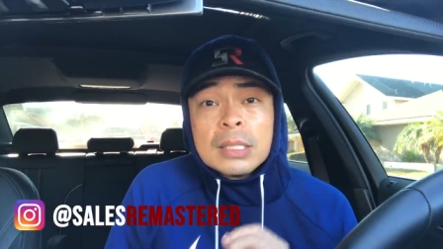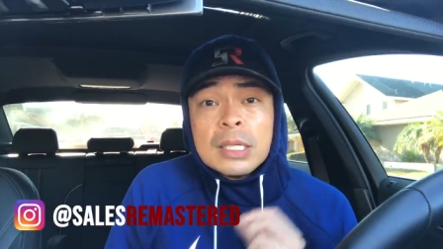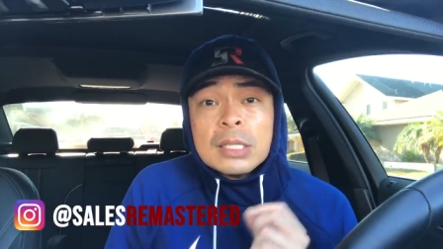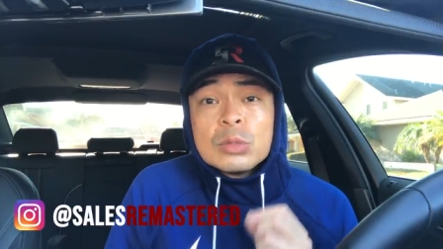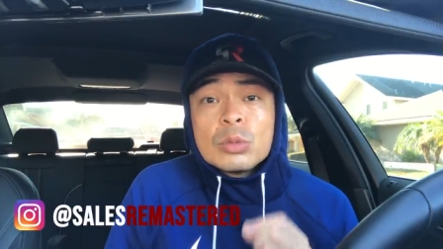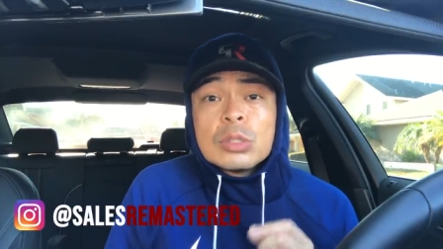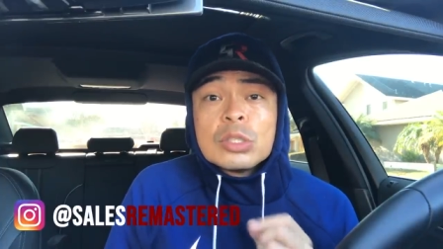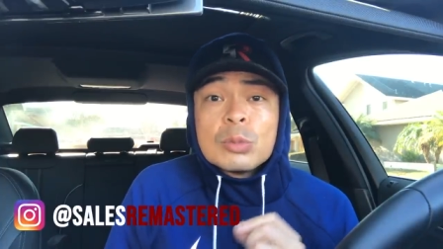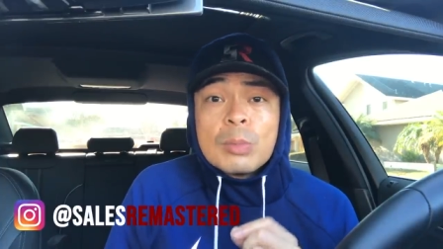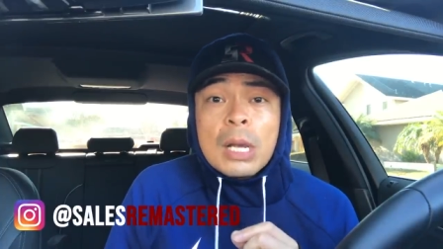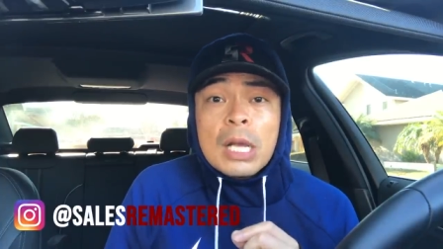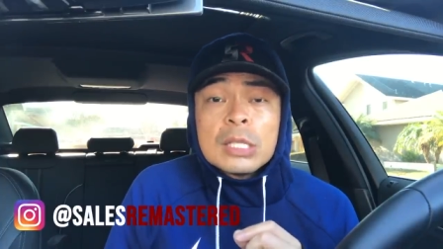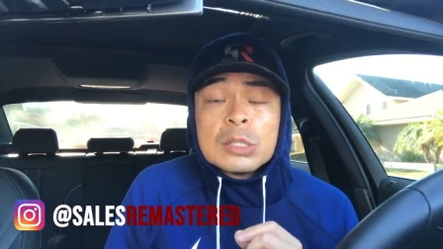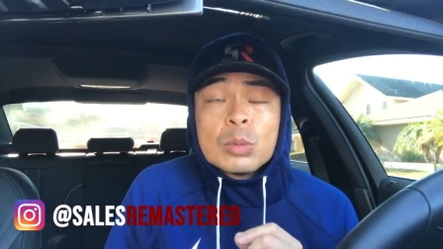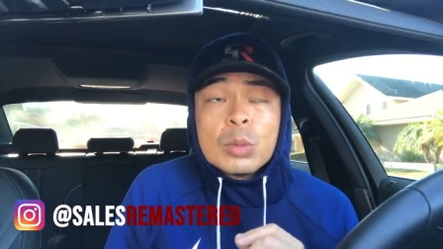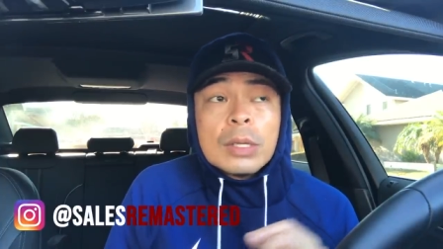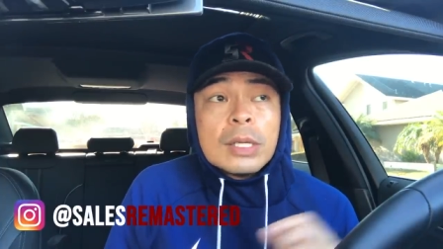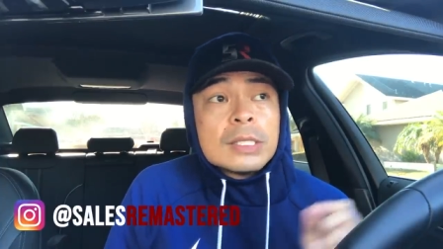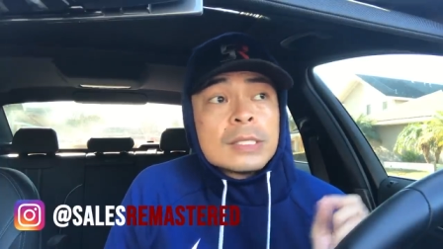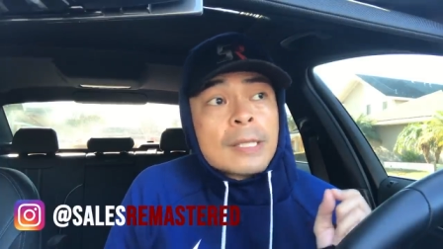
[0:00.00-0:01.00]
His response
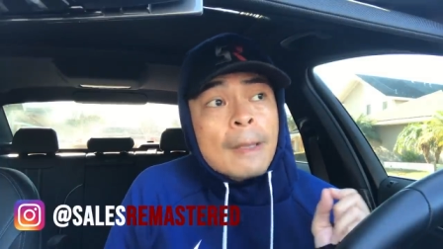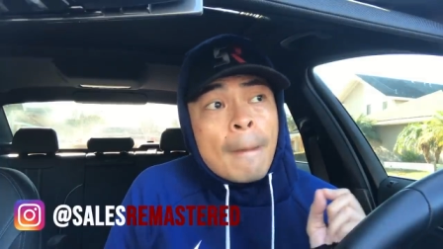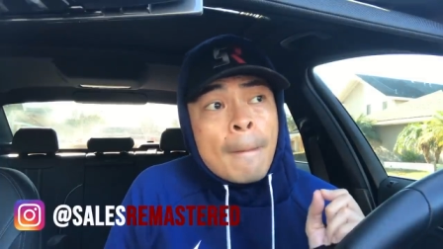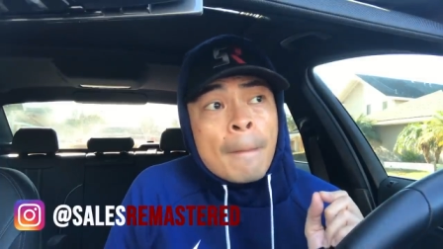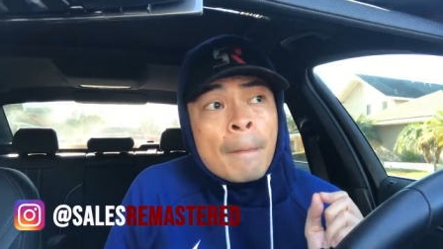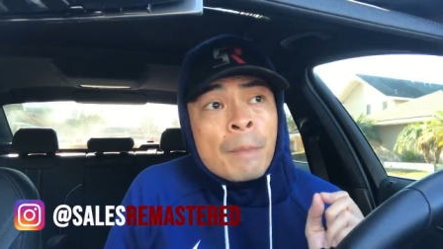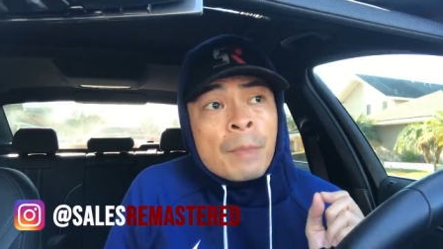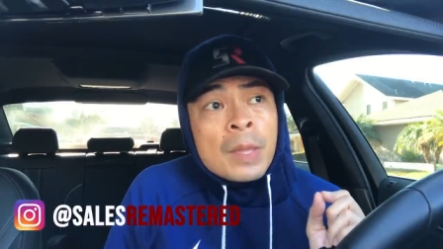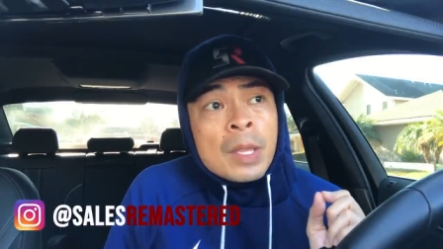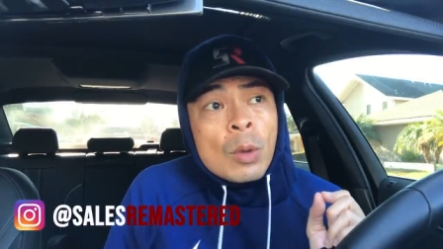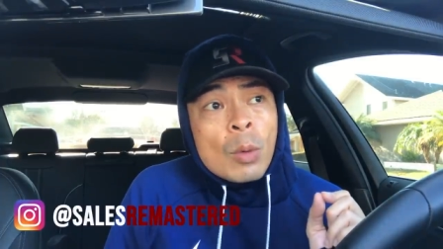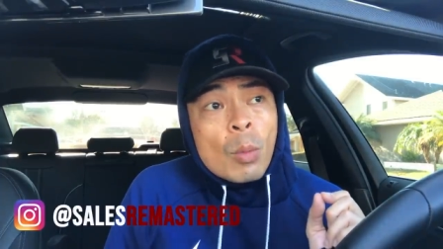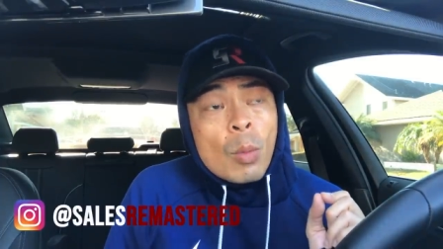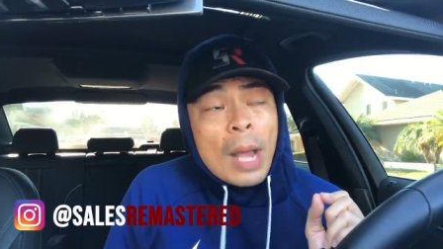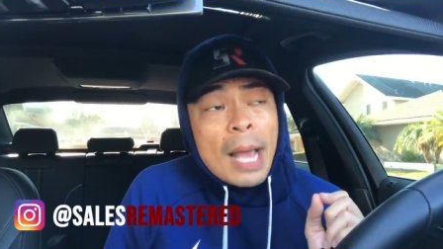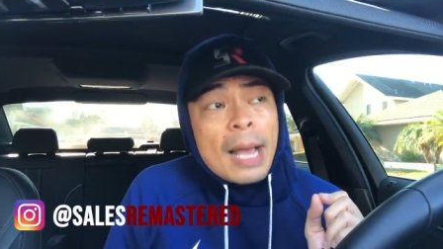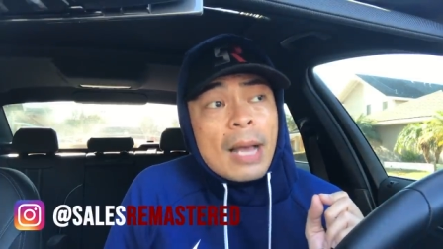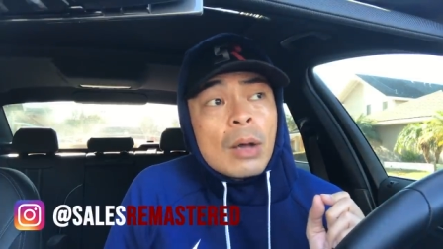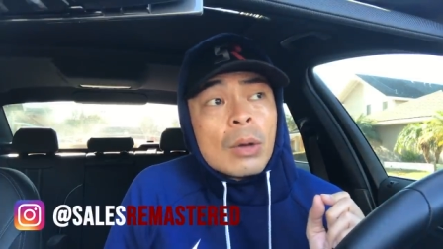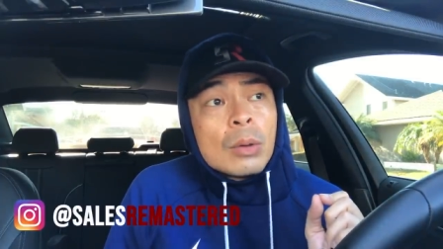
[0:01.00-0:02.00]
was,
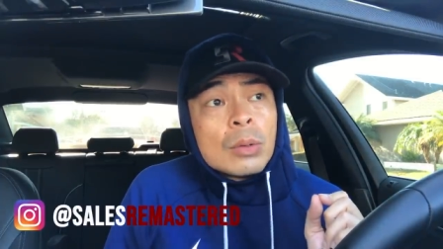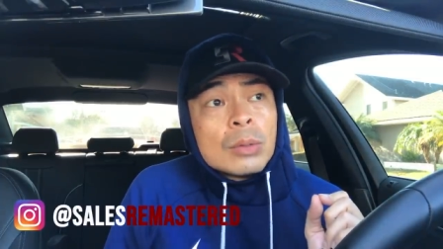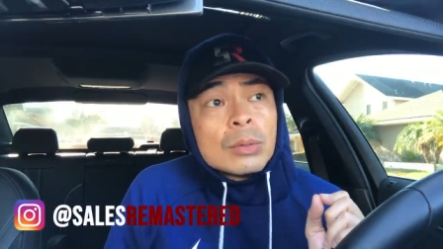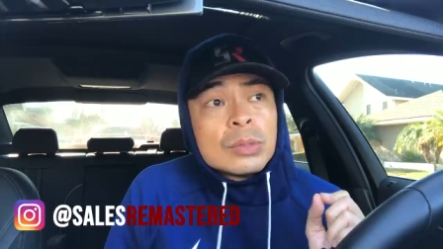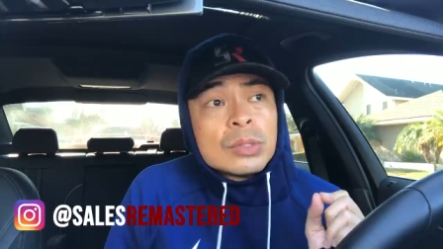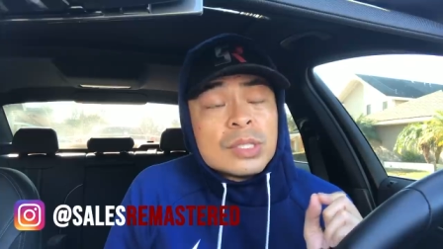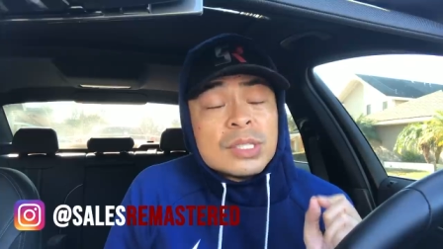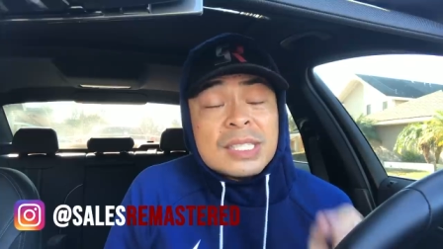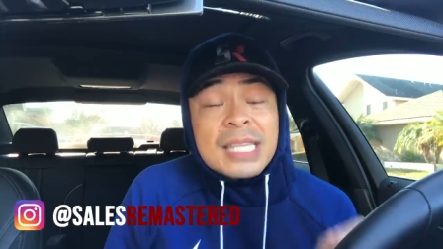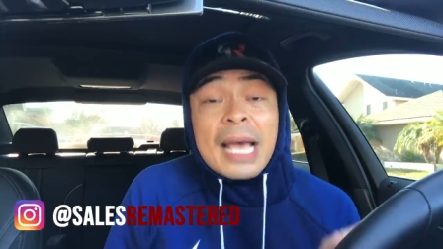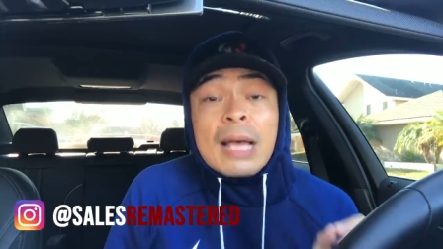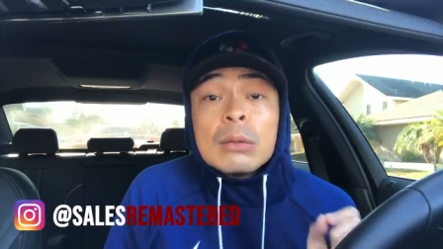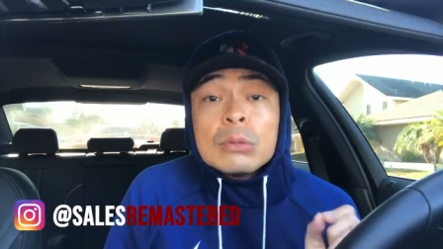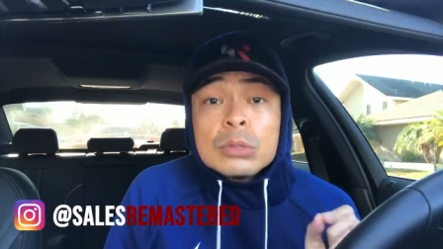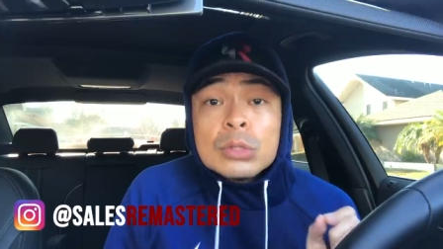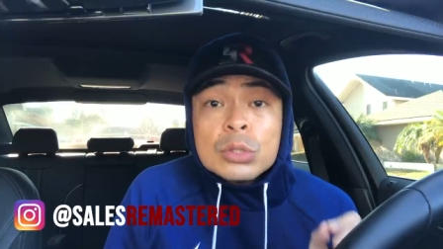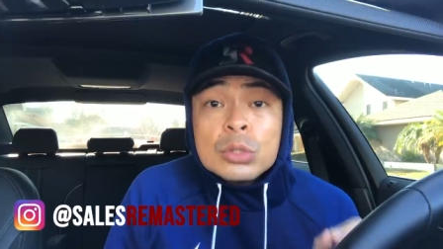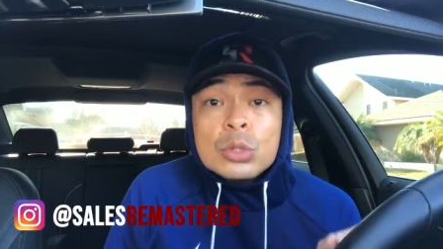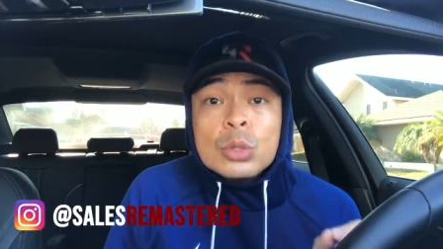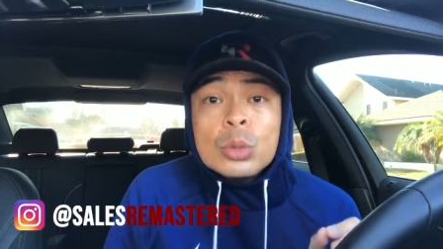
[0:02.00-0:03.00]
wow,
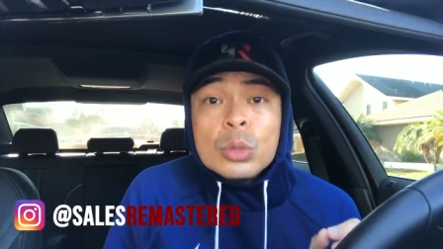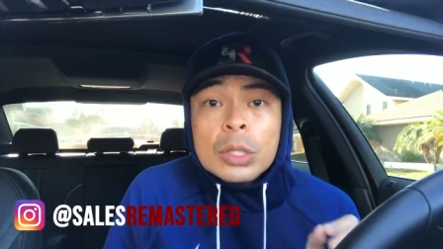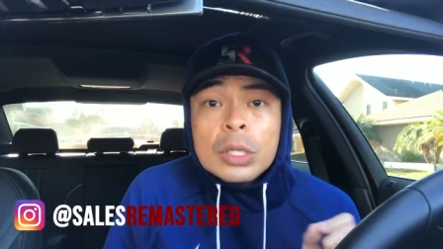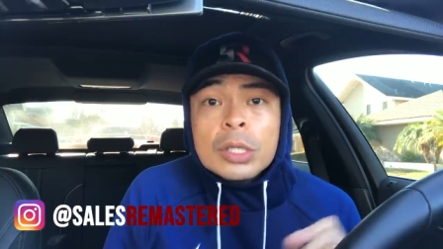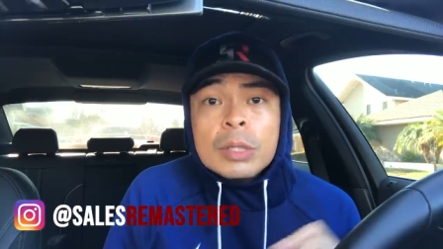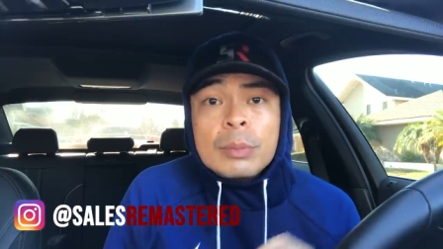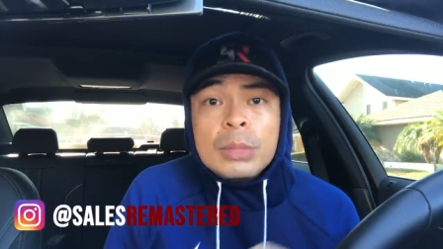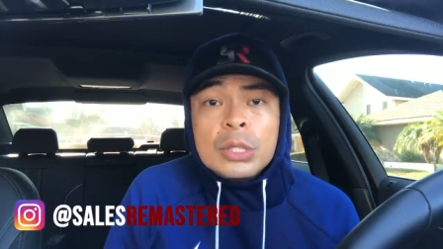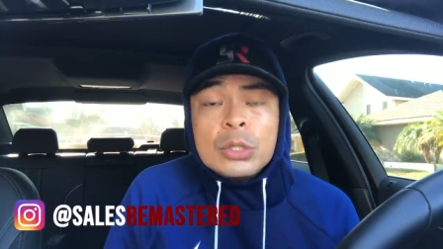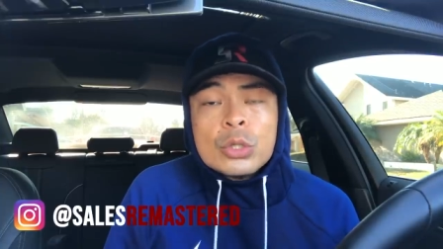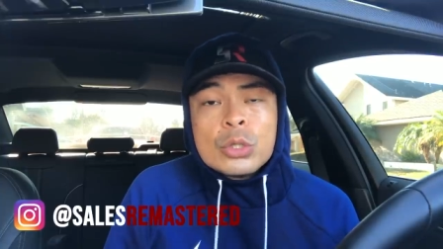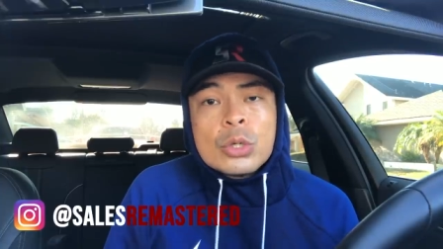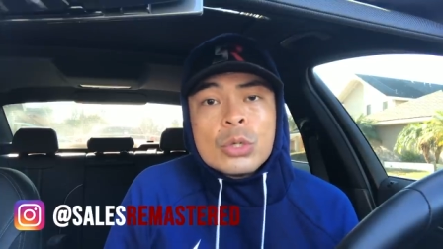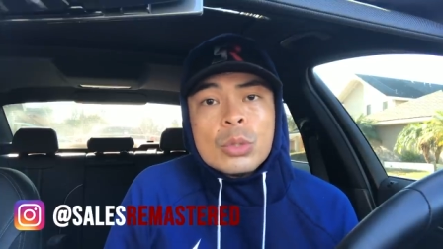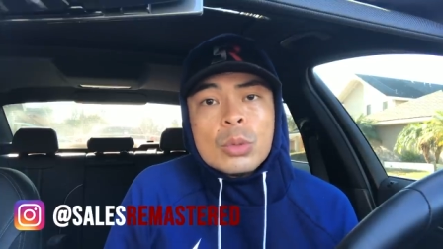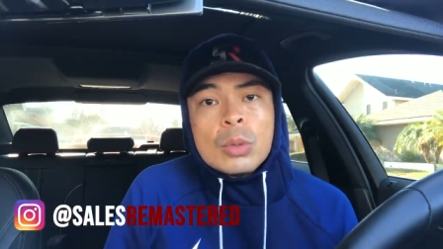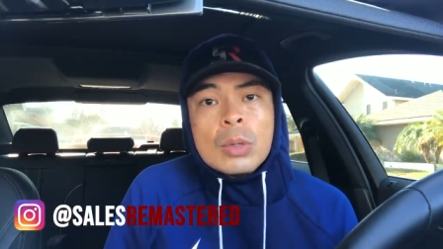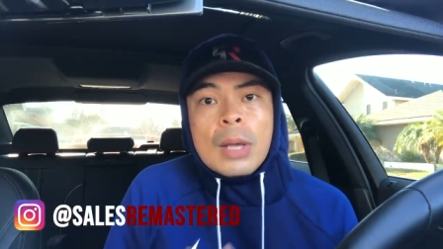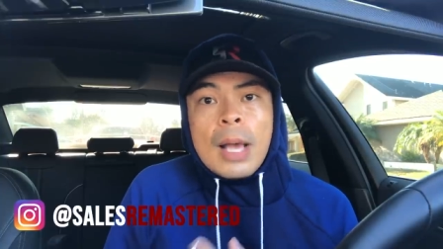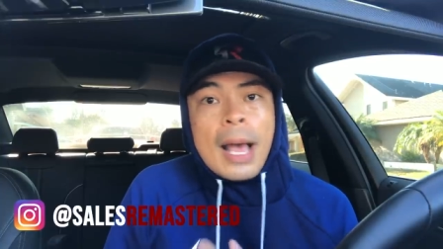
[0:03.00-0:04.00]
sounds too good to be
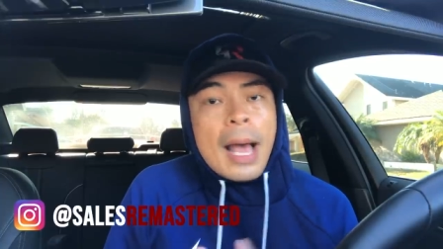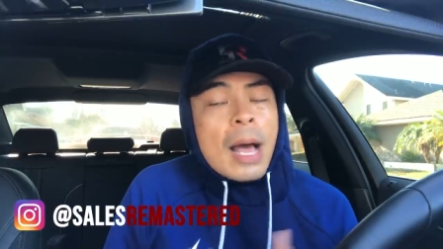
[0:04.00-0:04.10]
true.